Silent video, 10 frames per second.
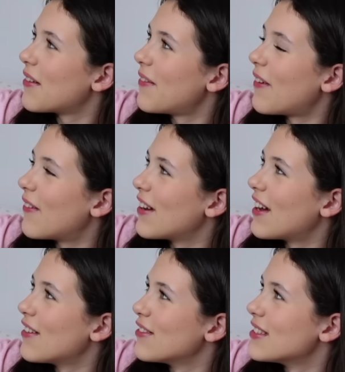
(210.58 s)
What, when
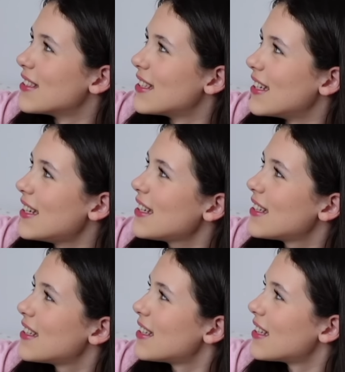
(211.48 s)
I was
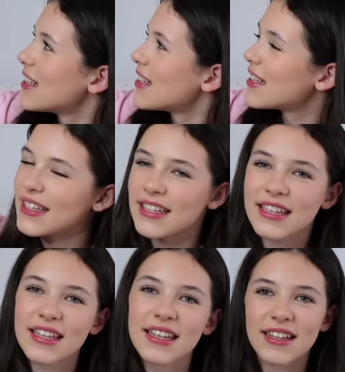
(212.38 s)
six? You were like nine.
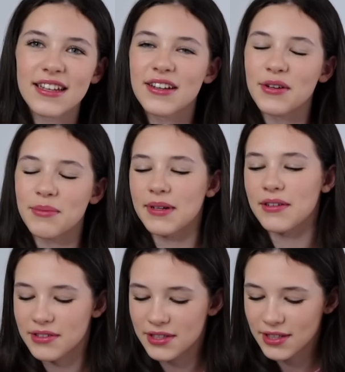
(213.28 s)
Oh my
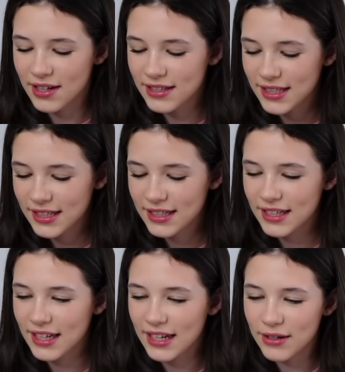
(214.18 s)
gosh, guys,
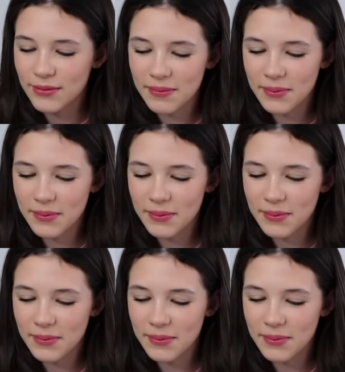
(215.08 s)
actually help.